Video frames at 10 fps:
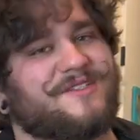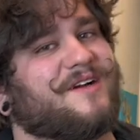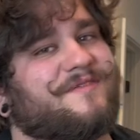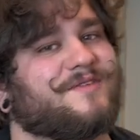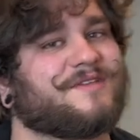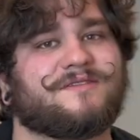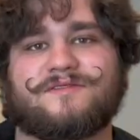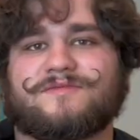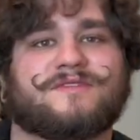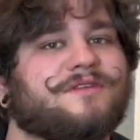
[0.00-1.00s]
Sorry for the
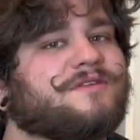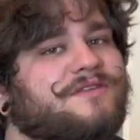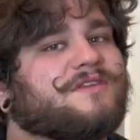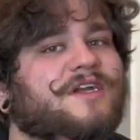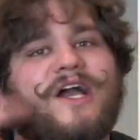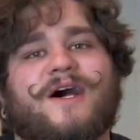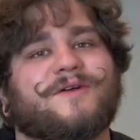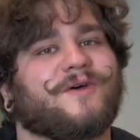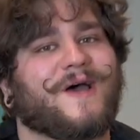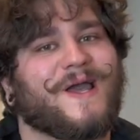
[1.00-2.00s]
the, the
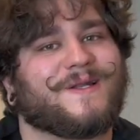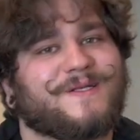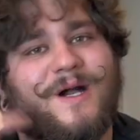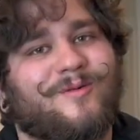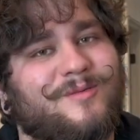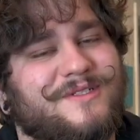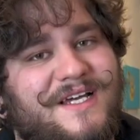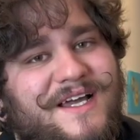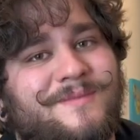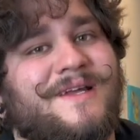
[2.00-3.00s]
cut, I had to cut one more
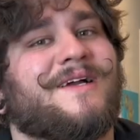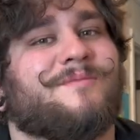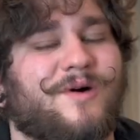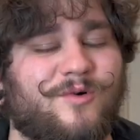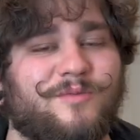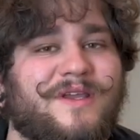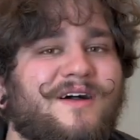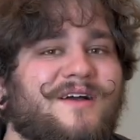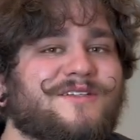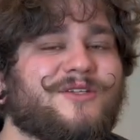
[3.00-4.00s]
time, but we'll be
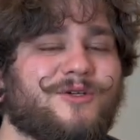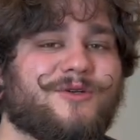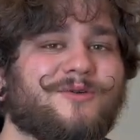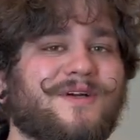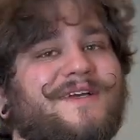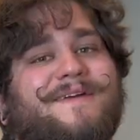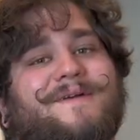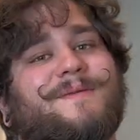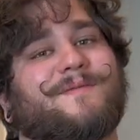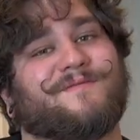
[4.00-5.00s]
on to
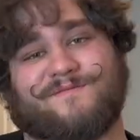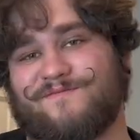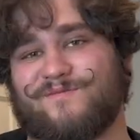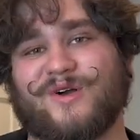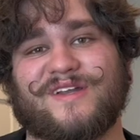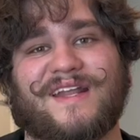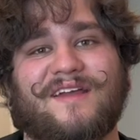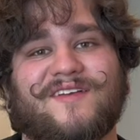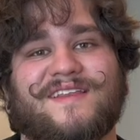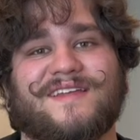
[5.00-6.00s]
putting
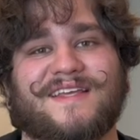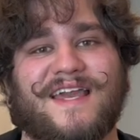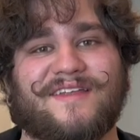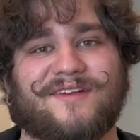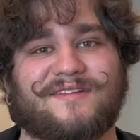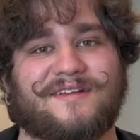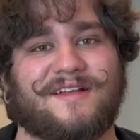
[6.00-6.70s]
everything together